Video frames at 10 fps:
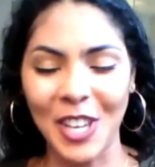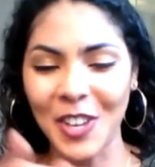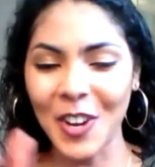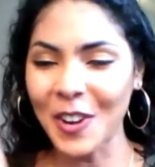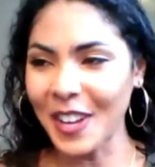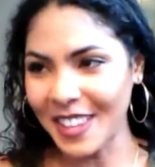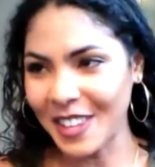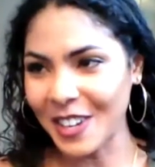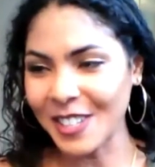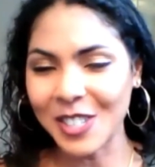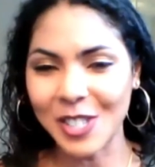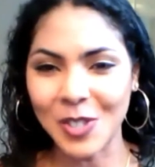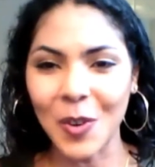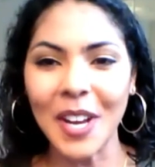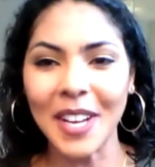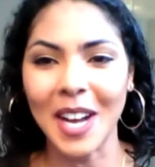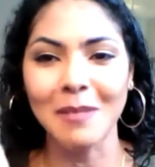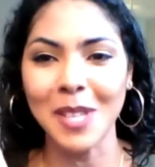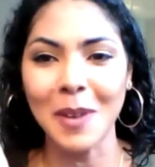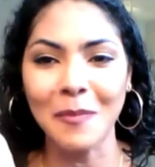Your story
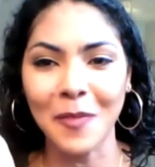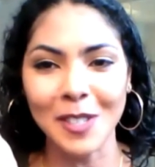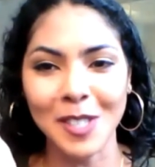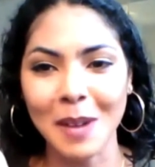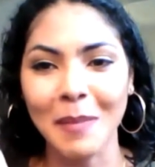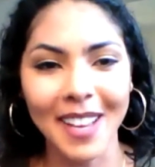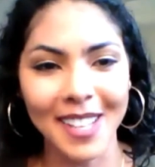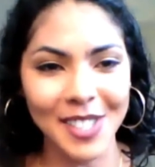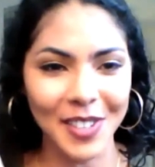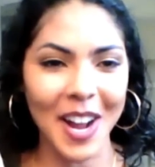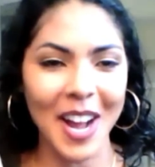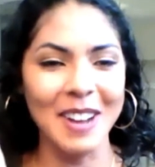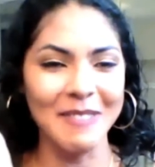comes up first on my Instagram.